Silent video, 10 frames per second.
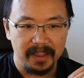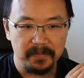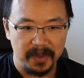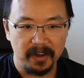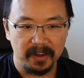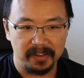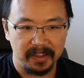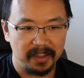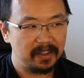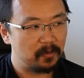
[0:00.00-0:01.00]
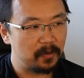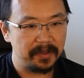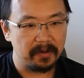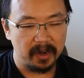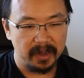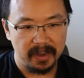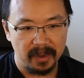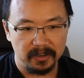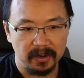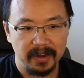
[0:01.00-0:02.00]
empirically, what they were working
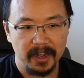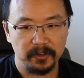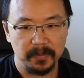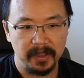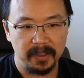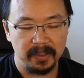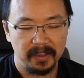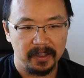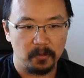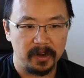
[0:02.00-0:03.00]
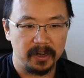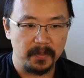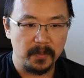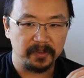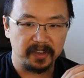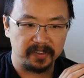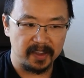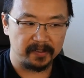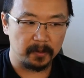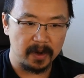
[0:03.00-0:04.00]
on turned out to be one of the most
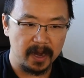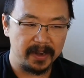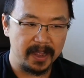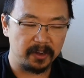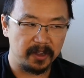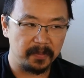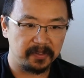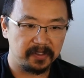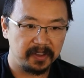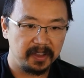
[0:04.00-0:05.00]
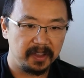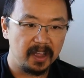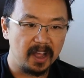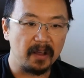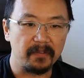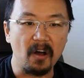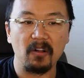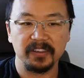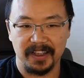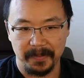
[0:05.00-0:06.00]
successful private outcomes of
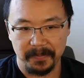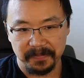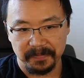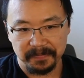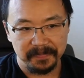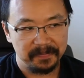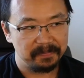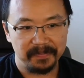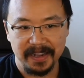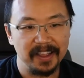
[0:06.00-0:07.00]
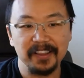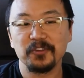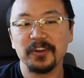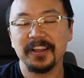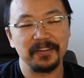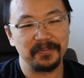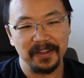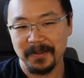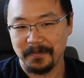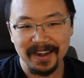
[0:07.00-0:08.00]
all time in the history of
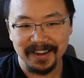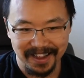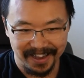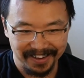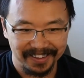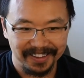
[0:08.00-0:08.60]
mankind.